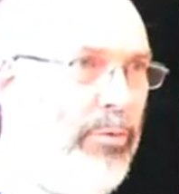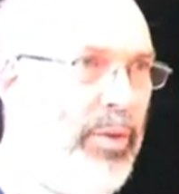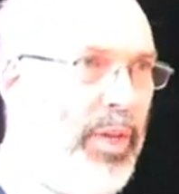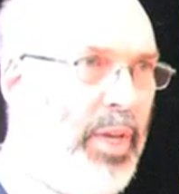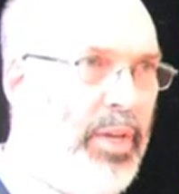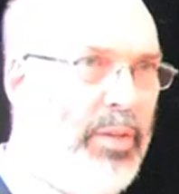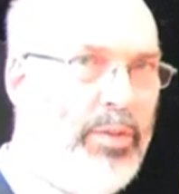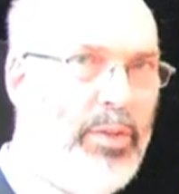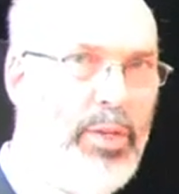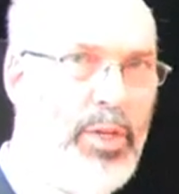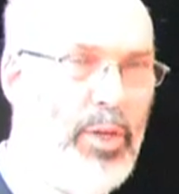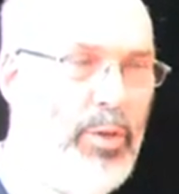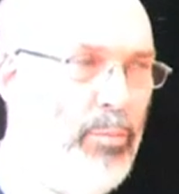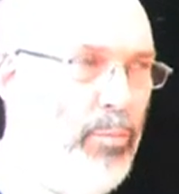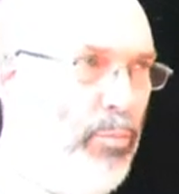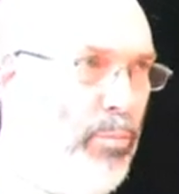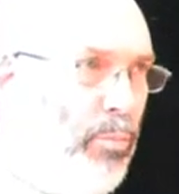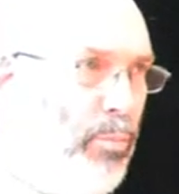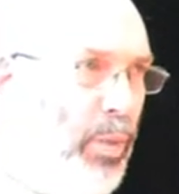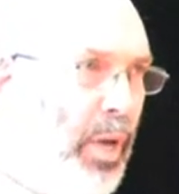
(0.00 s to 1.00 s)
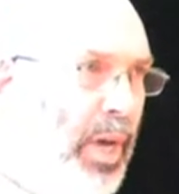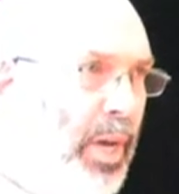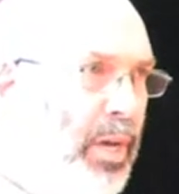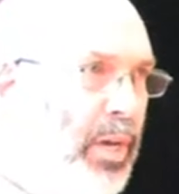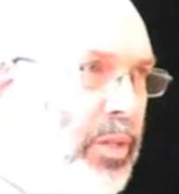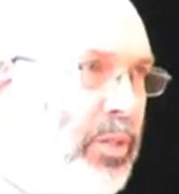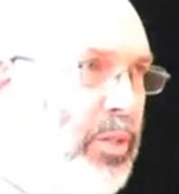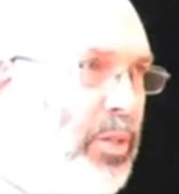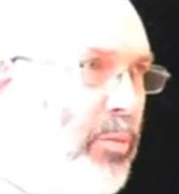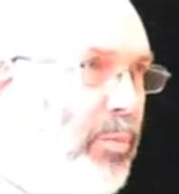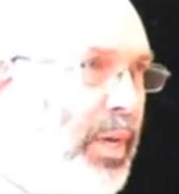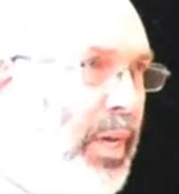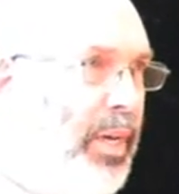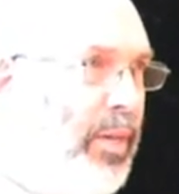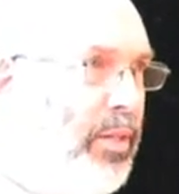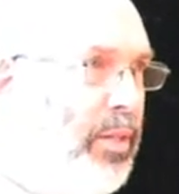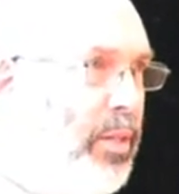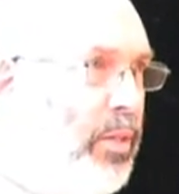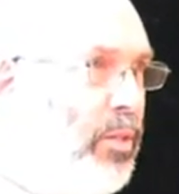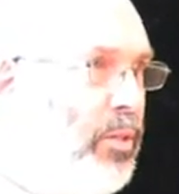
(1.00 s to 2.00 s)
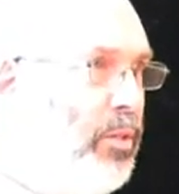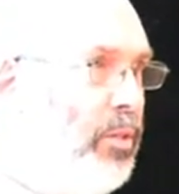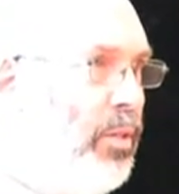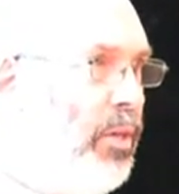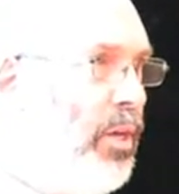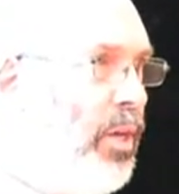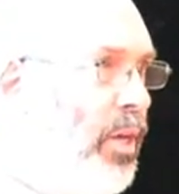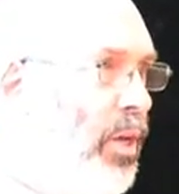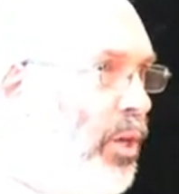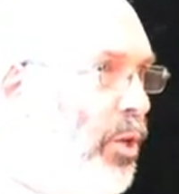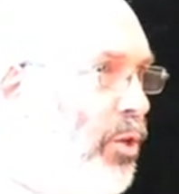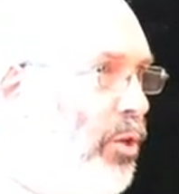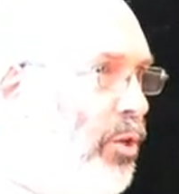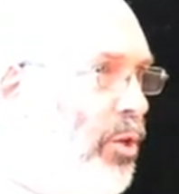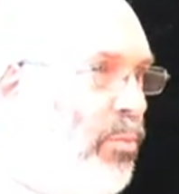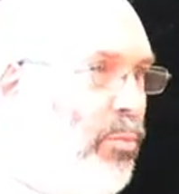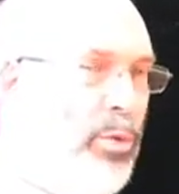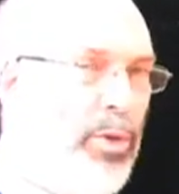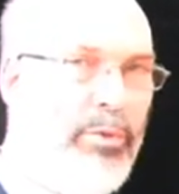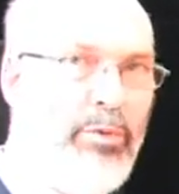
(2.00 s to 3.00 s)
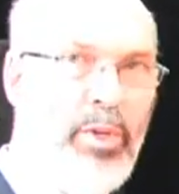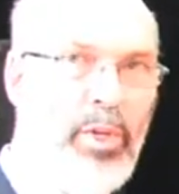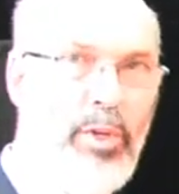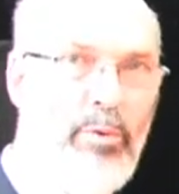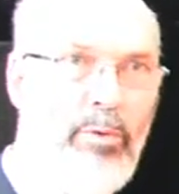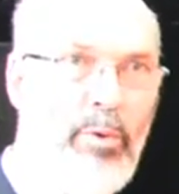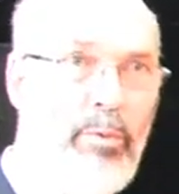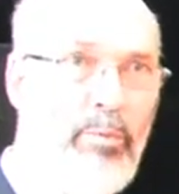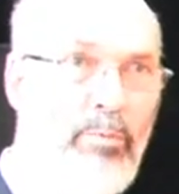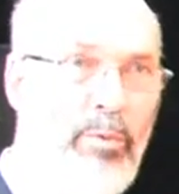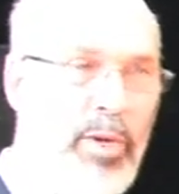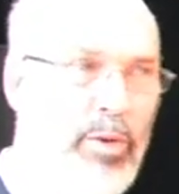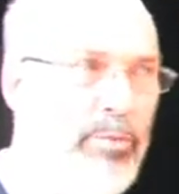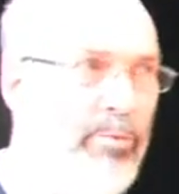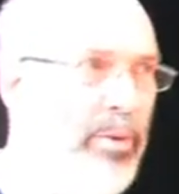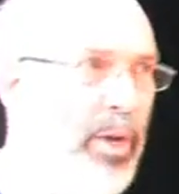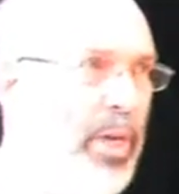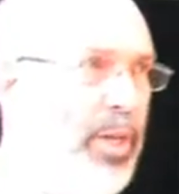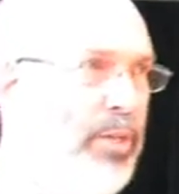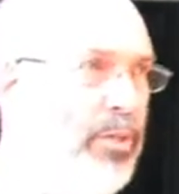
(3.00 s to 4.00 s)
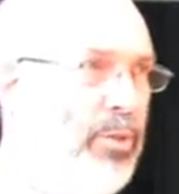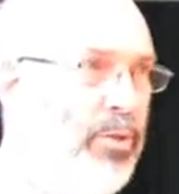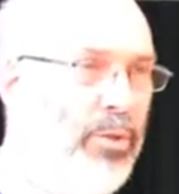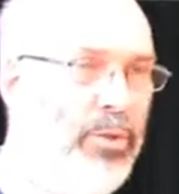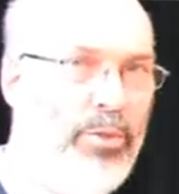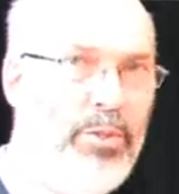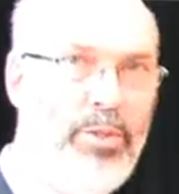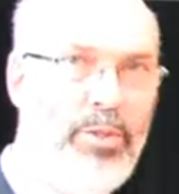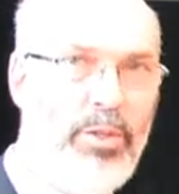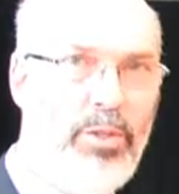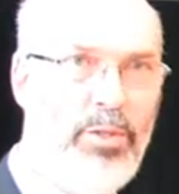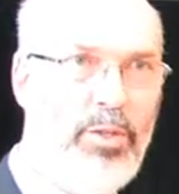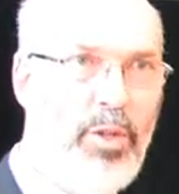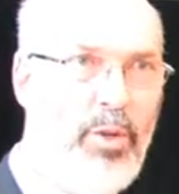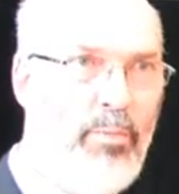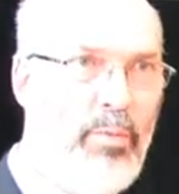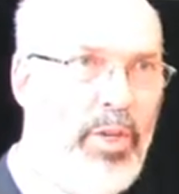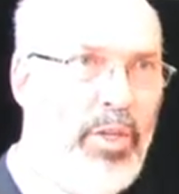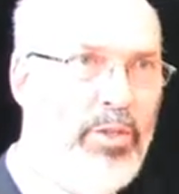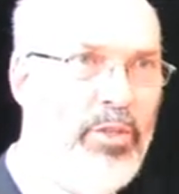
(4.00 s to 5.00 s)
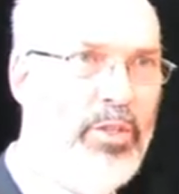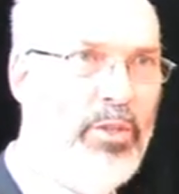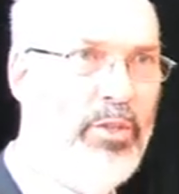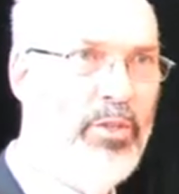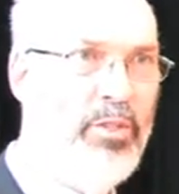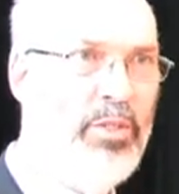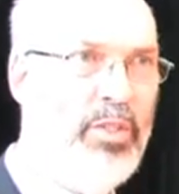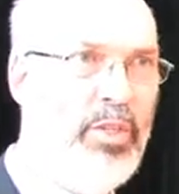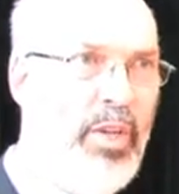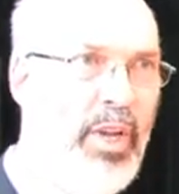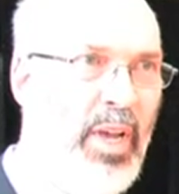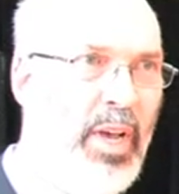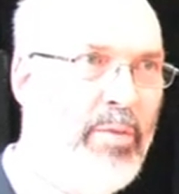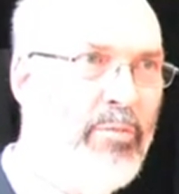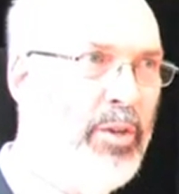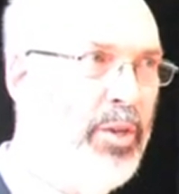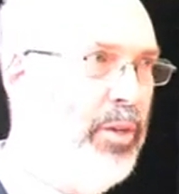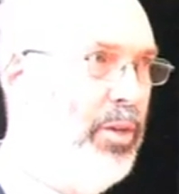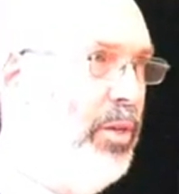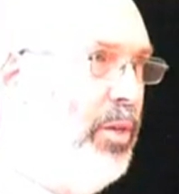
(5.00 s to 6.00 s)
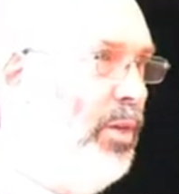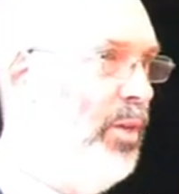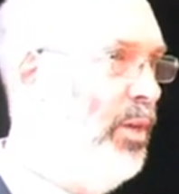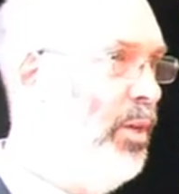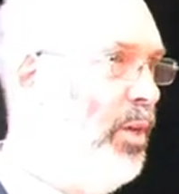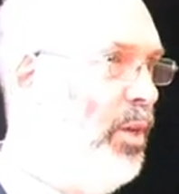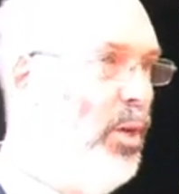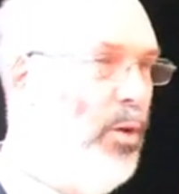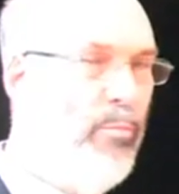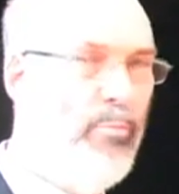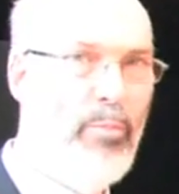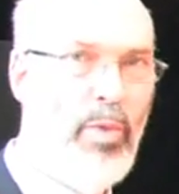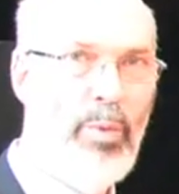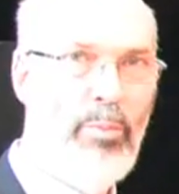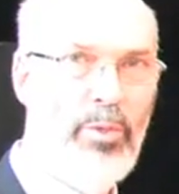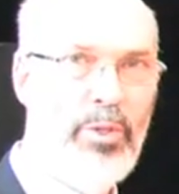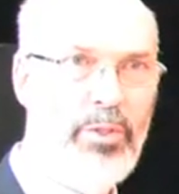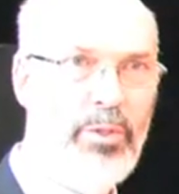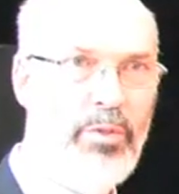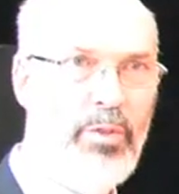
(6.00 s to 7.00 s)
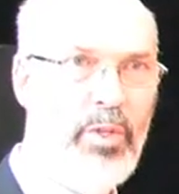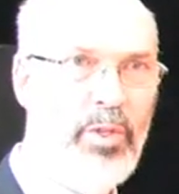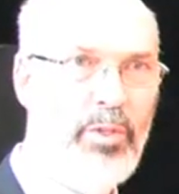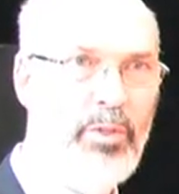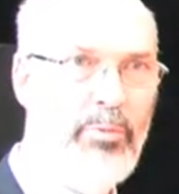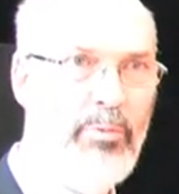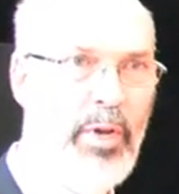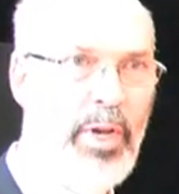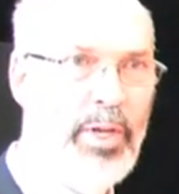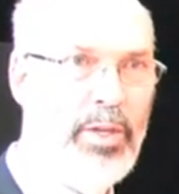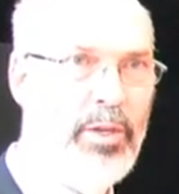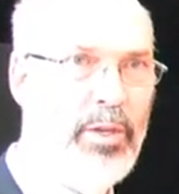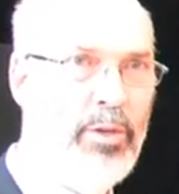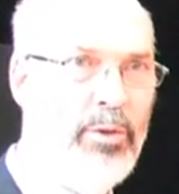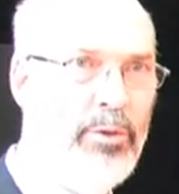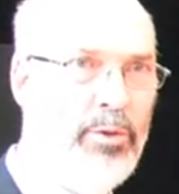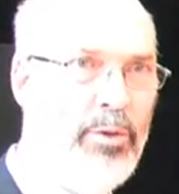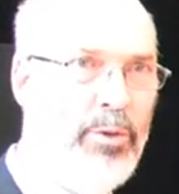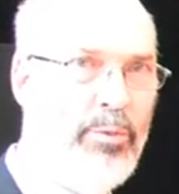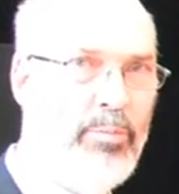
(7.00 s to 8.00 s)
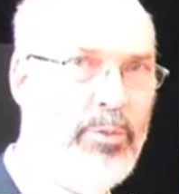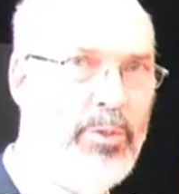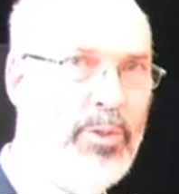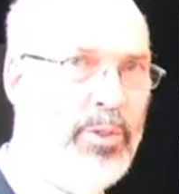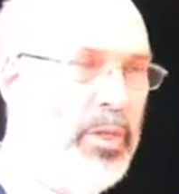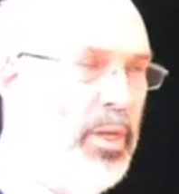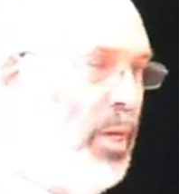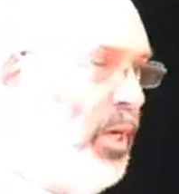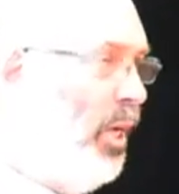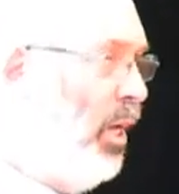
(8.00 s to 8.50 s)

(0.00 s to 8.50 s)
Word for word: of ethnic bias about this. You can perfectly well find sources that mention Slavic members of these Viking groups,